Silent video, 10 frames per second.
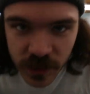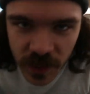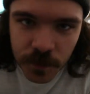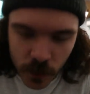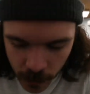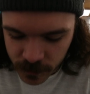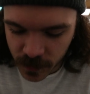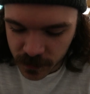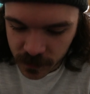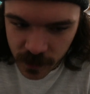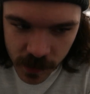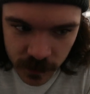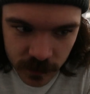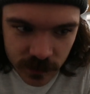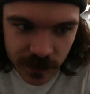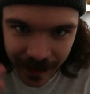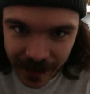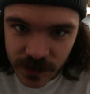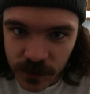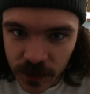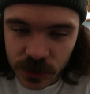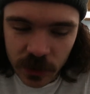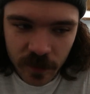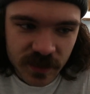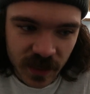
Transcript: to keep you updated, today's workshops